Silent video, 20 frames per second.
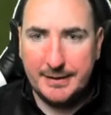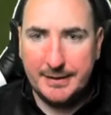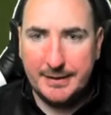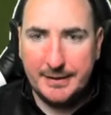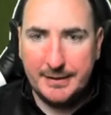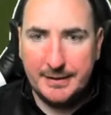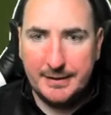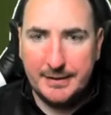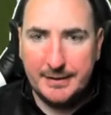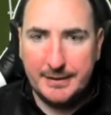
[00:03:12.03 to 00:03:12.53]

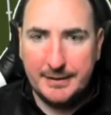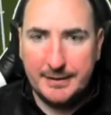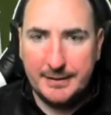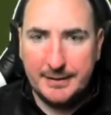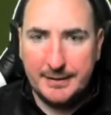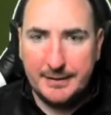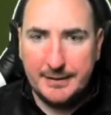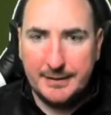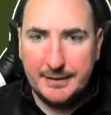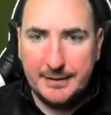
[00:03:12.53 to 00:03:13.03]

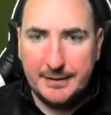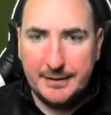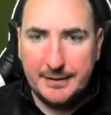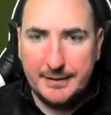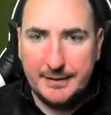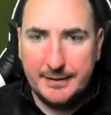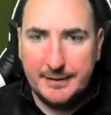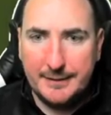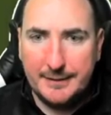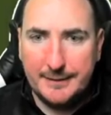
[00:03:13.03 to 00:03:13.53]

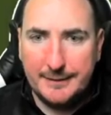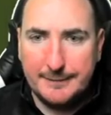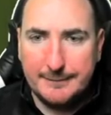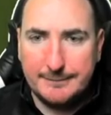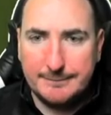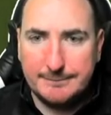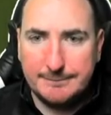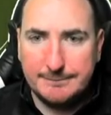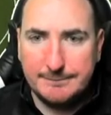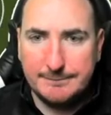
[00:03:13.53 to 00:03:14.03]

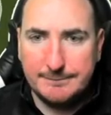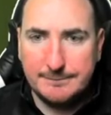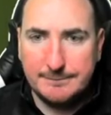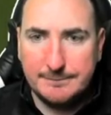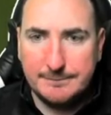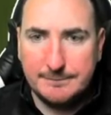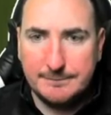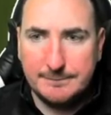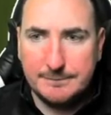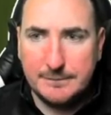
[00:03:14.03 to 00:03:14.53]

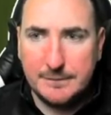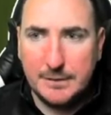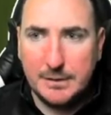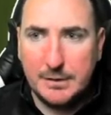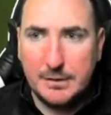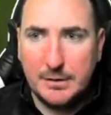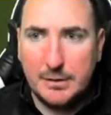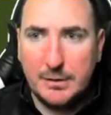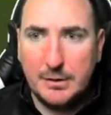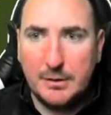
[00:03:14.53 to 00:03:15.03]
(silence)